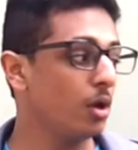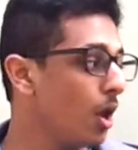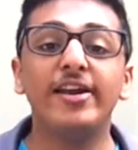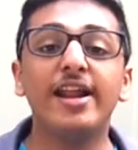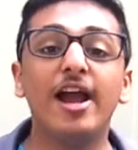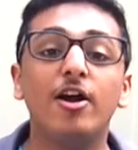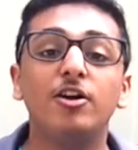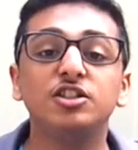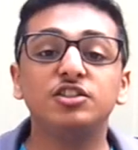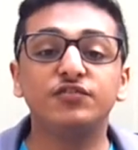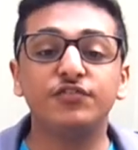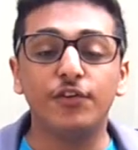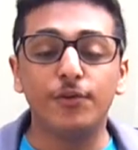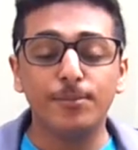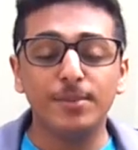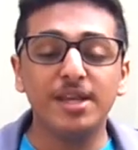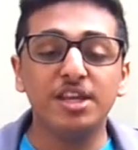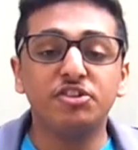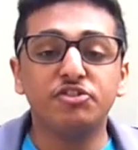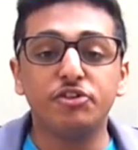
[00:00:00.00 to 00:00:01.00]
Now it's for
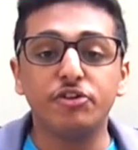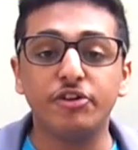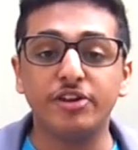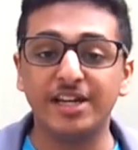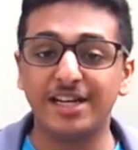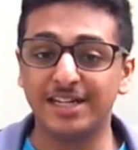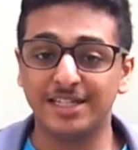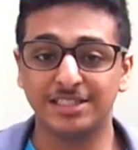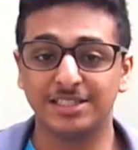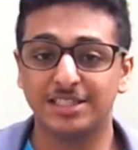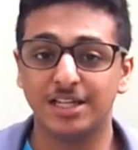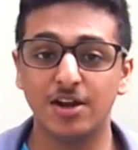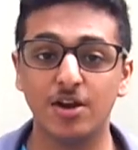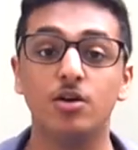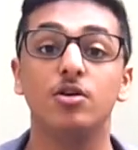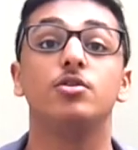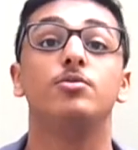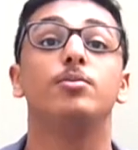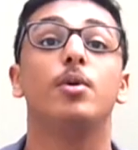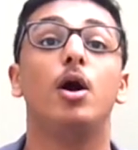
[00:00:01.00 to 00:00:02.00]
me to react
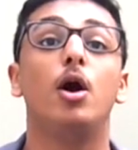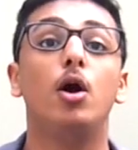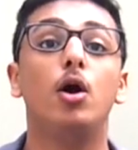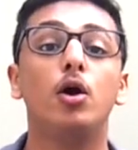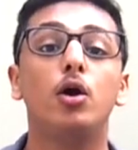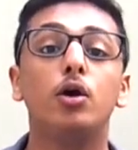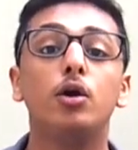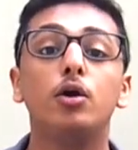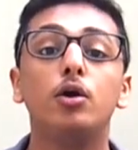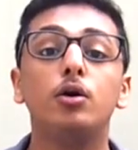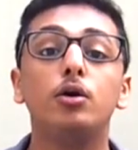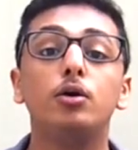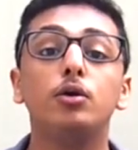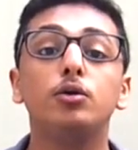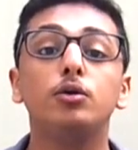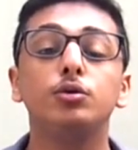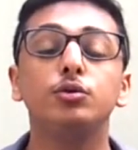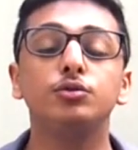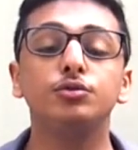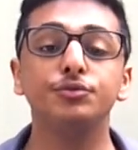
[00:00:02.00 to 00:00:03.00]
on my
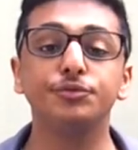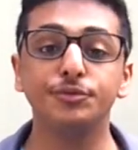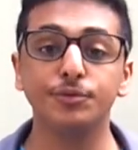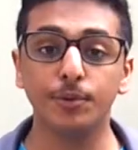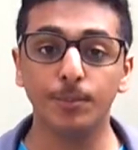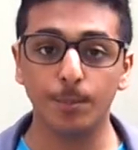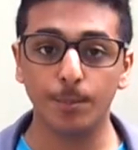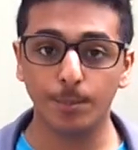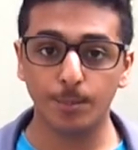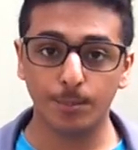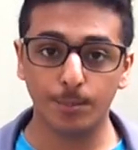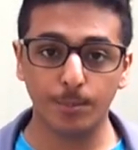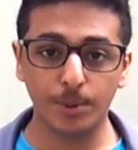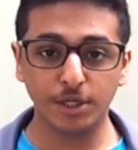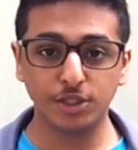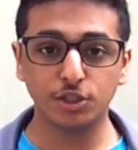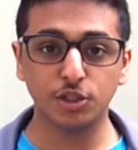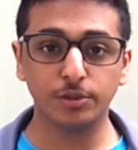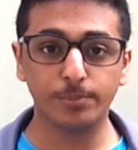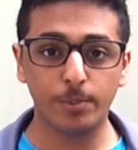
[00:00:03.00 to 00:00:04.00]
old
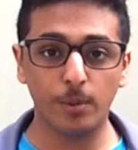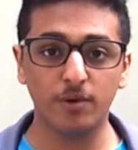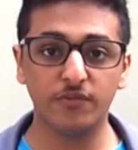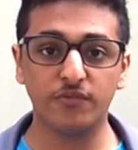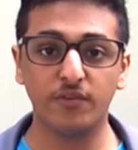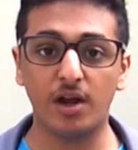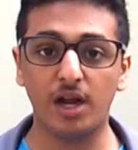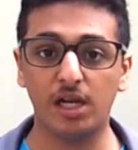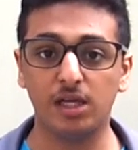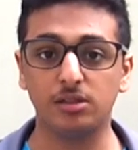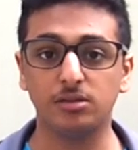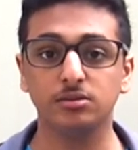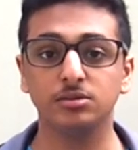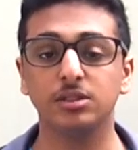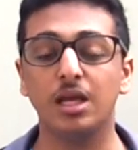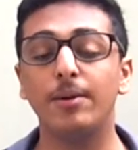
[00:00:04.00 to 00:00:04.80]
pictures profiles.